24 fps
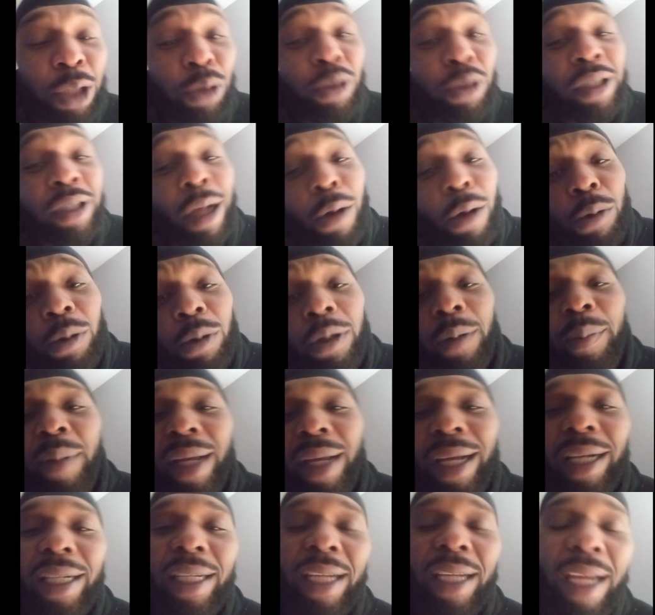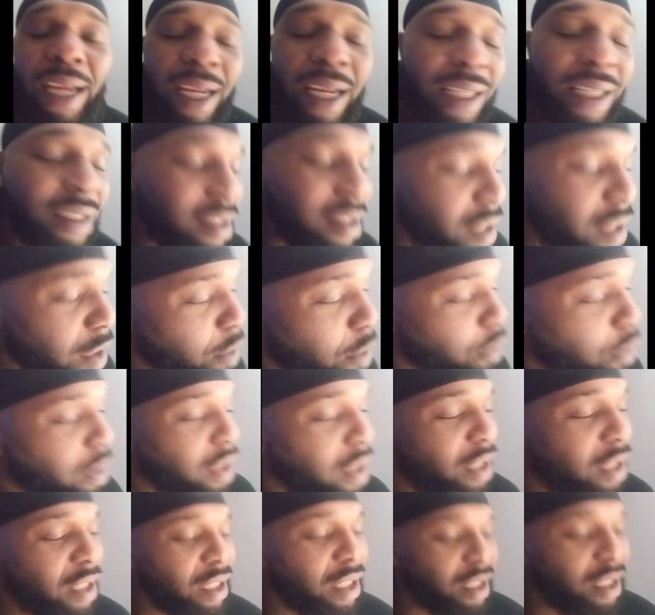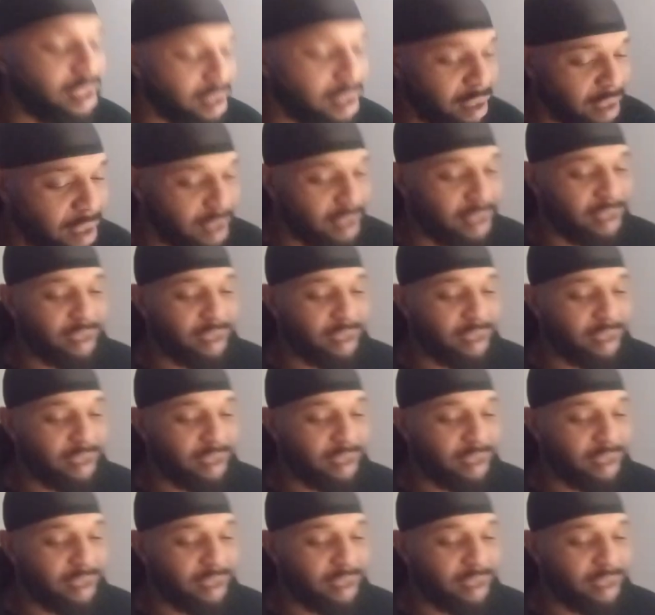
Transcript: and you talking about gang stalking and